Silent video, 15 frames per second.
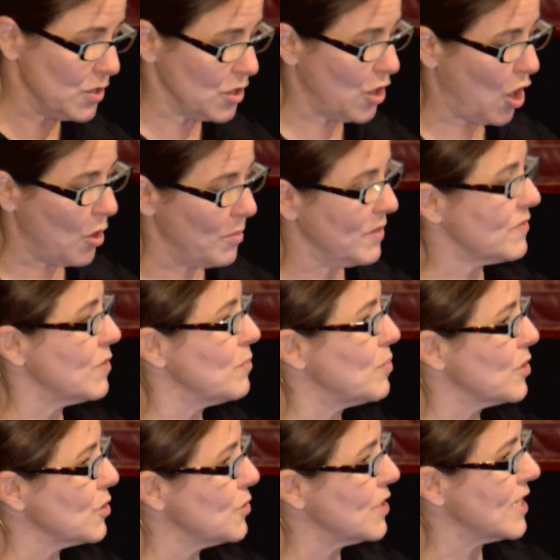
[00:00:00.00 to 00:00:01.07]
carbon from
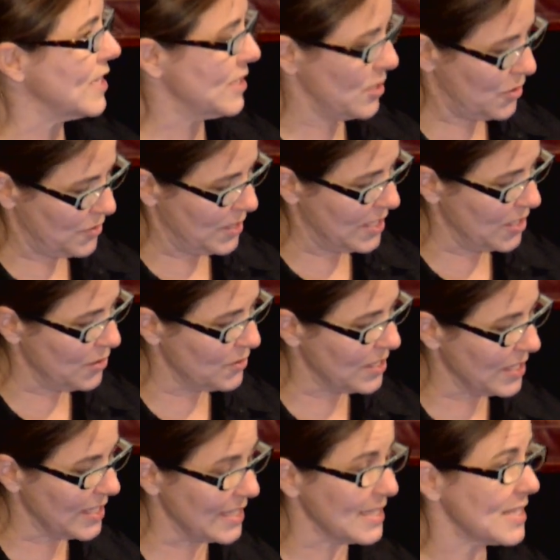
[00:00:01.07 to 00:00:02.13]
polluting industries and
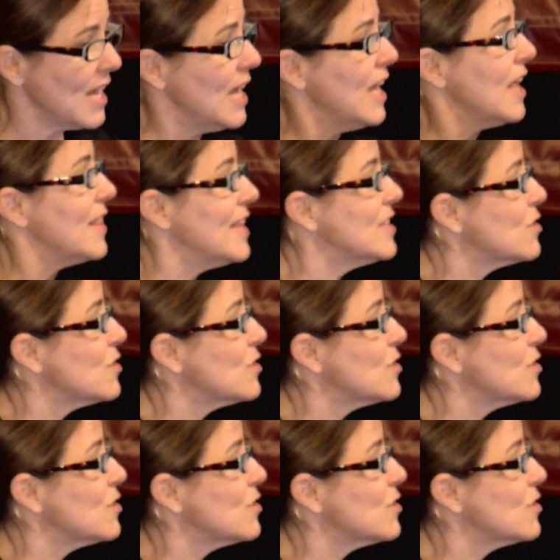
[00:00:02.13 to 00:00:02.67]
utilities. These